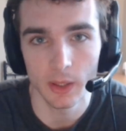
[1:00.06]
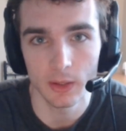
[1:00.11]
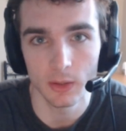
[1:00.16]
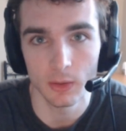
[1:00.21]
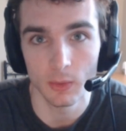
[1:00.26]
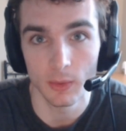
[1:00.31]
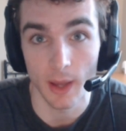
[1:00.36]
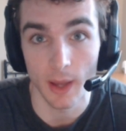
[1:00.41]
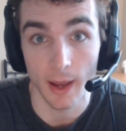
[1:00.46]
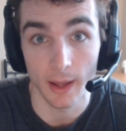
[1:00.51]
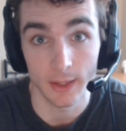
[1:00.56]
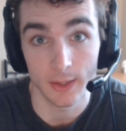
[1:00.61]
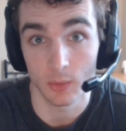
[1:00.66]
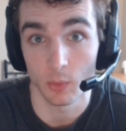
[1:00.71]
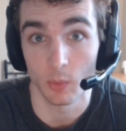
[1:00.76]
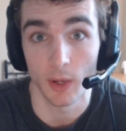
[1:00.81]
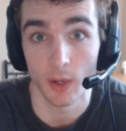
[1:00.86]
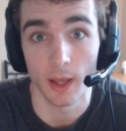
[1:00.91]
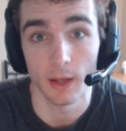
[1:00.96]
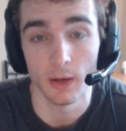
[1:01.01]
do. That's
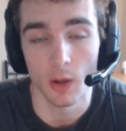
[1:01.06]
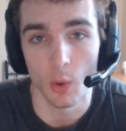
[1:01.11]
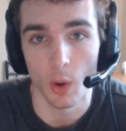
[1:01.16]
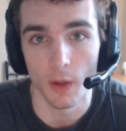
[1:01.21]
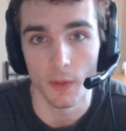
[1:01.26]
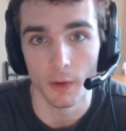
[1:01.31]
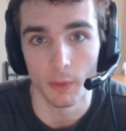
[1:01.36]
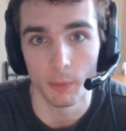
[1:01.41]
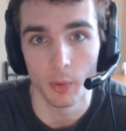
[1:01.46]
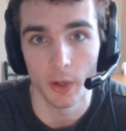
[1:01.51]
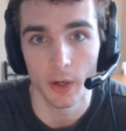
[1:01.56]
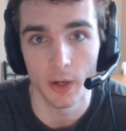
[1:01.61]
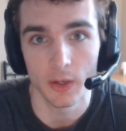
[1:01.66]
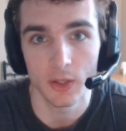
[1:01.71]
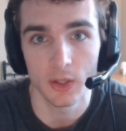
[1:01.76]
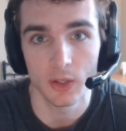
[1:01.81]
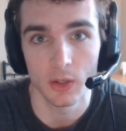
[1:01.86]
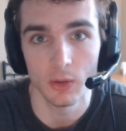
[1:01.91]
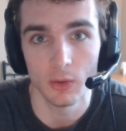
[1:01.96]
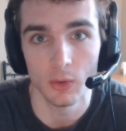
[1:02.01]
what I know other
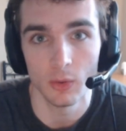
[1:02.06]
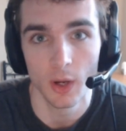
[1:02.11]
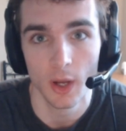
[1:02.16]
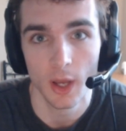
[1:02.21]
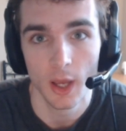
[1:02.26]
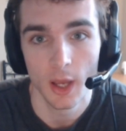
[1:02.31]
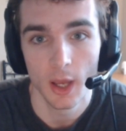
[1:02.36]
players do.